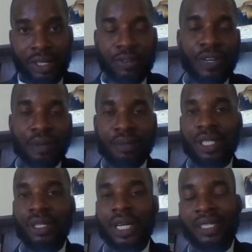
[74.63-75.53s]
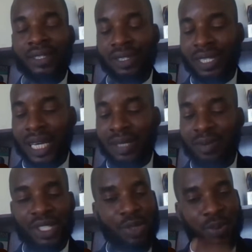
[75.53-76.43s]
on your family lawyer is to see as
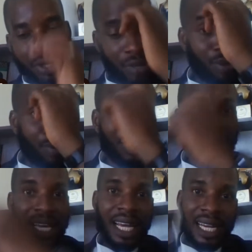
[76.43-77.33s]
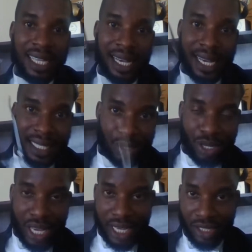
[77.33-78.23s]
much as possible as I can
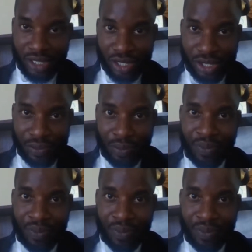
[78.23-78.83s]
educate you